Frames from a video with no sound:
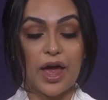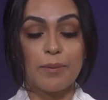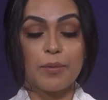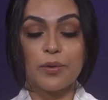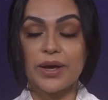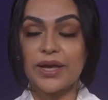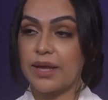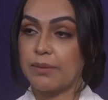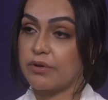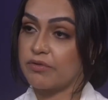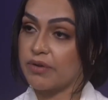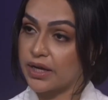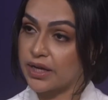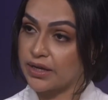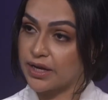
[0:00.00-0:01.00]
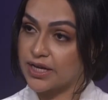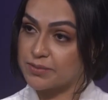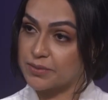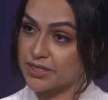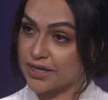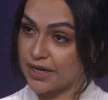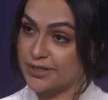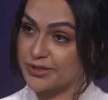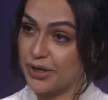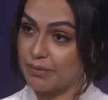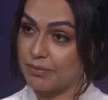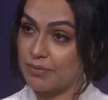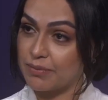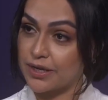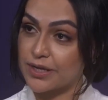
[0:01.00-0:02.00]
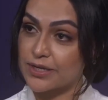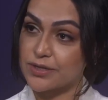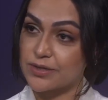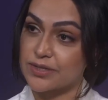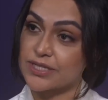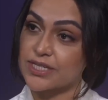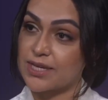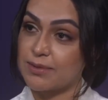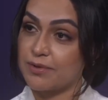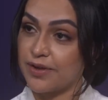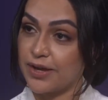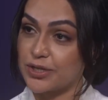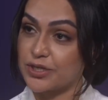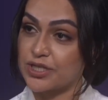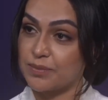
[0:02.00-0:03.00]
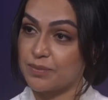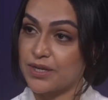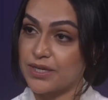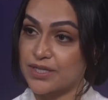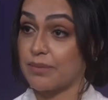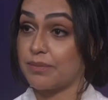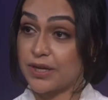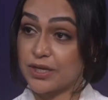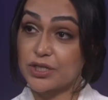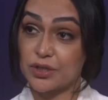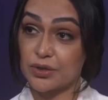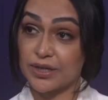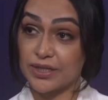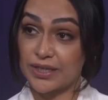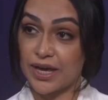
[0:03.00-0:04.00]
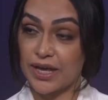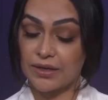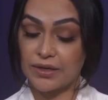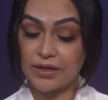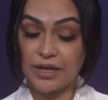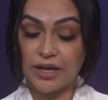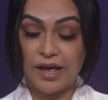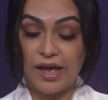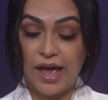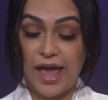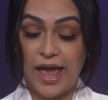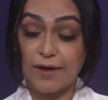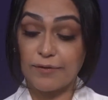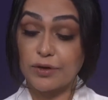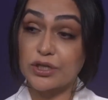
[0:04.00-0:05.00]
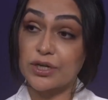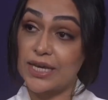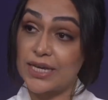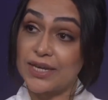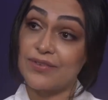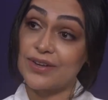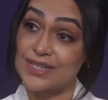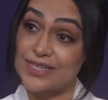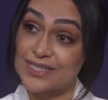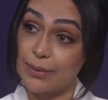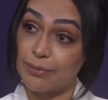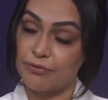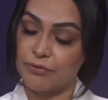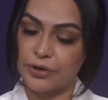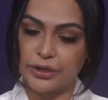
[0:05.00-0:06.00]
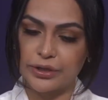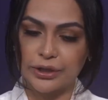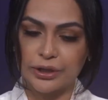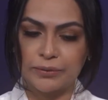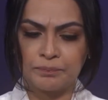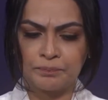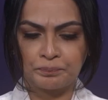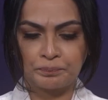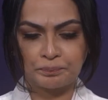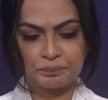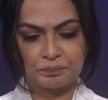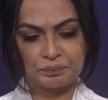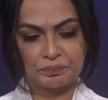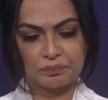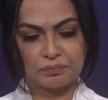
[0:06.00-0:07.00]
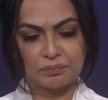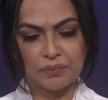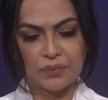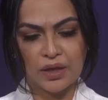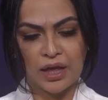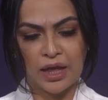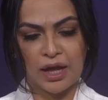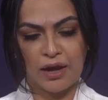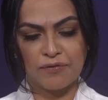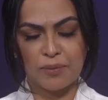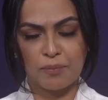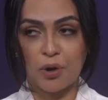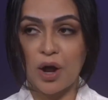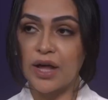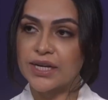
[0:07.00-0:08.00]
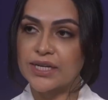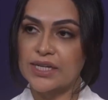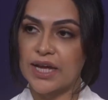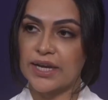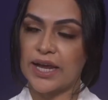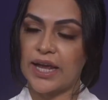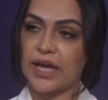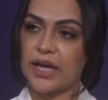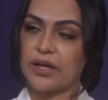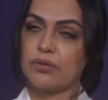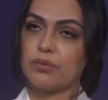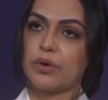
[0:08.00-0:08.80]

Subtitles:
MOA can be recognized by the taxonomy because there's a team of HCPs that made sure it can. If you took it even a step further, if the product at hand